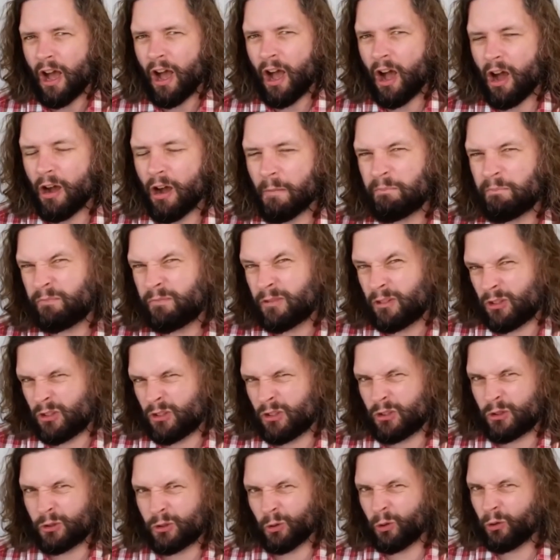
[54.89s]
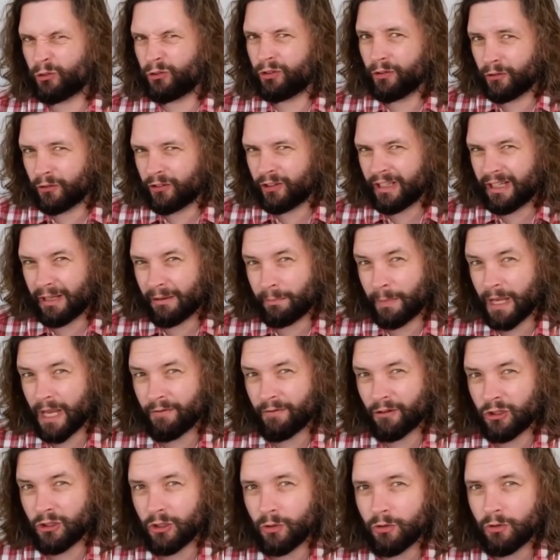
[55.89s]
are sort of still a bit
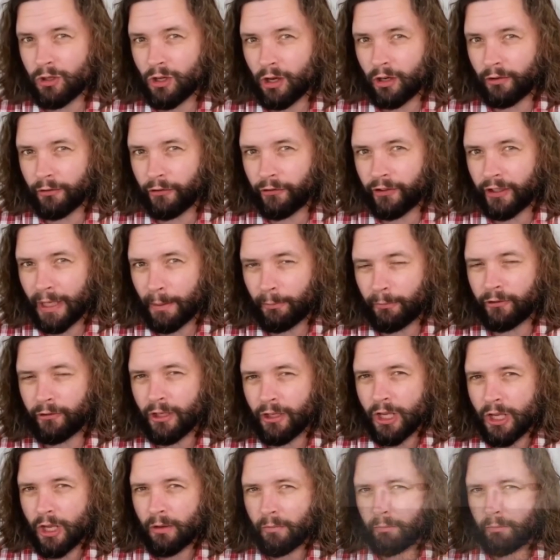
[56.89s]
of a new concept,